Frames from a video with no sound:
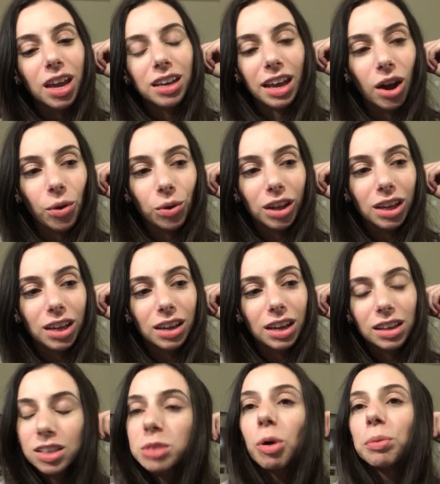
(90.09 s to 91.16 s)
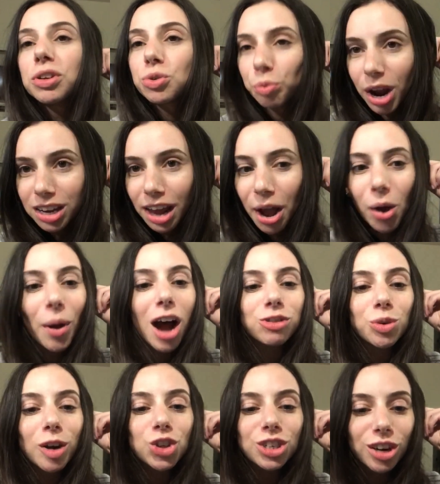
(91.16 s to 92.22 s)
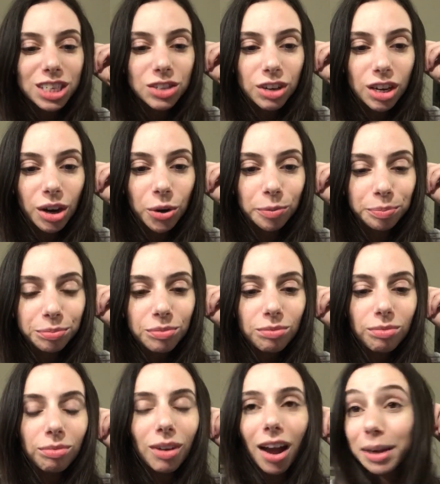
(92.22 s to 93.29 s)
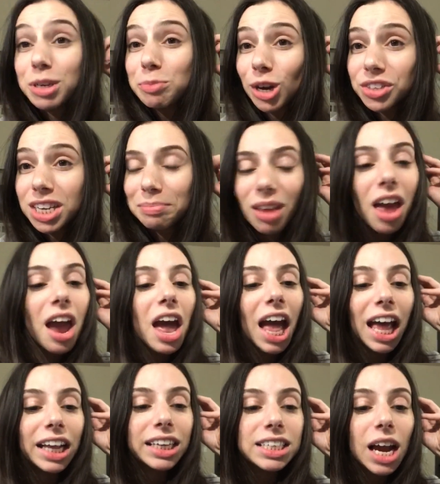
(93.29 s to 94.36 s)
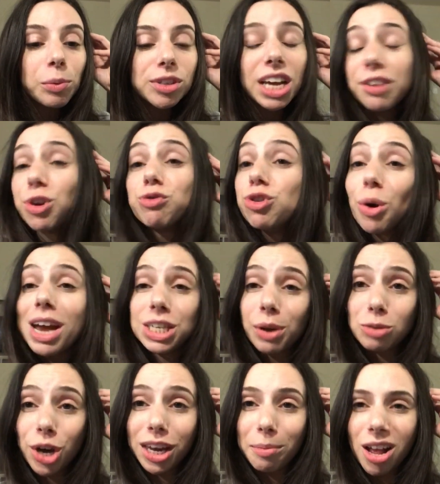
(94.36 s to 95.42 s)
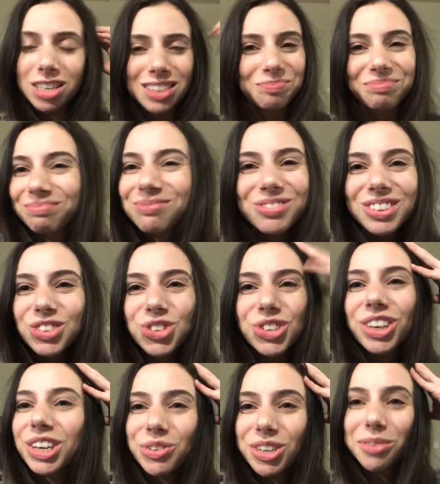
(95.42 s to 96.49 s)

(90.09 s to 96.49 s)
Now, in this moment, right now, after watching Tati's video, I am Team TATI, and I will say if you have no idea what I'm talking about, just look at